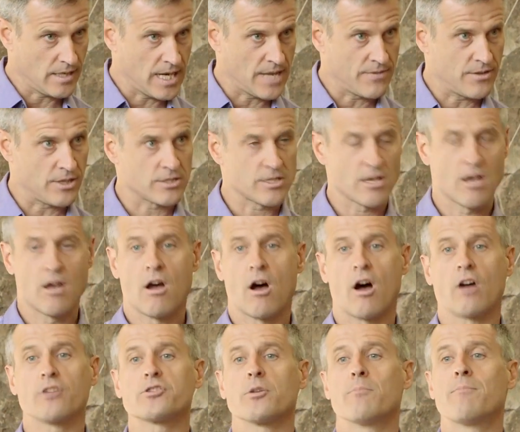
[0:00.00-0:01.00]
And there's
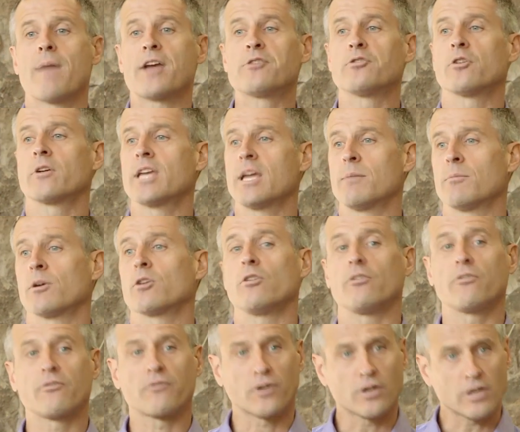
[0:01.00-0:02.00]
also
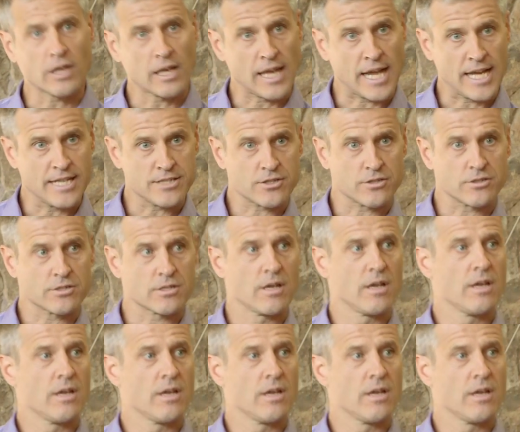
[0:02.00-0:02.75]
petrochemical fertilizers